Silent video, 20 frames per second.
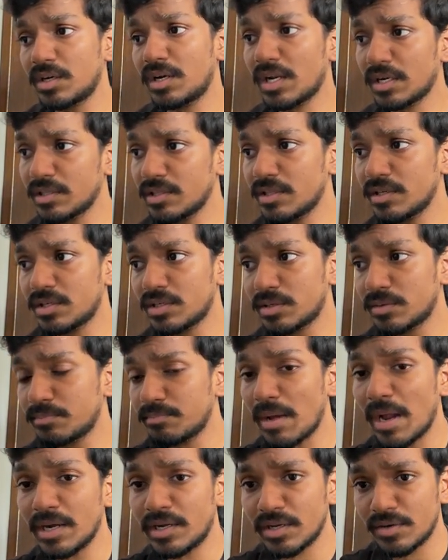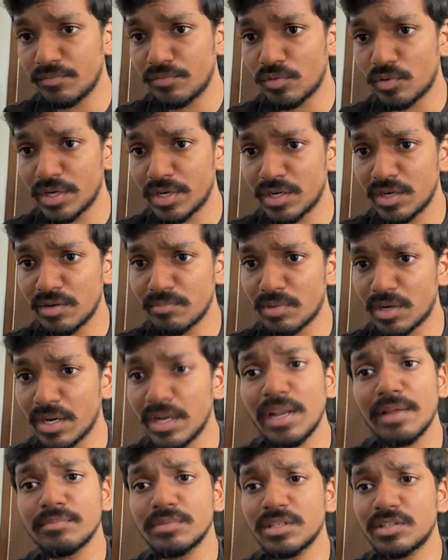run the pattern for Indian market
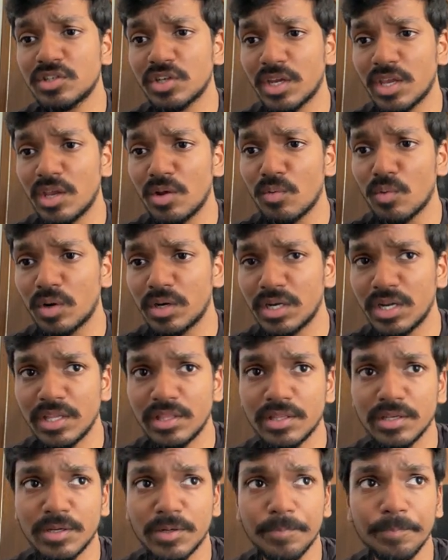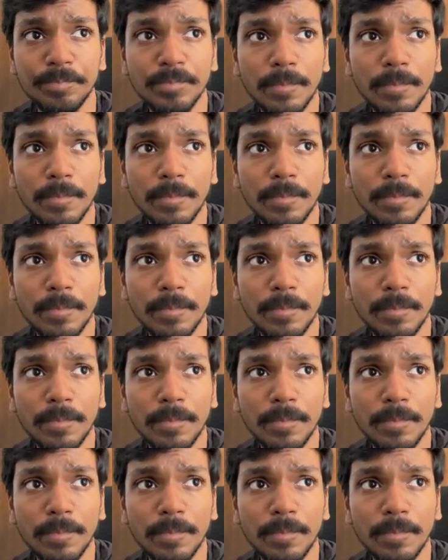I'm just checking only the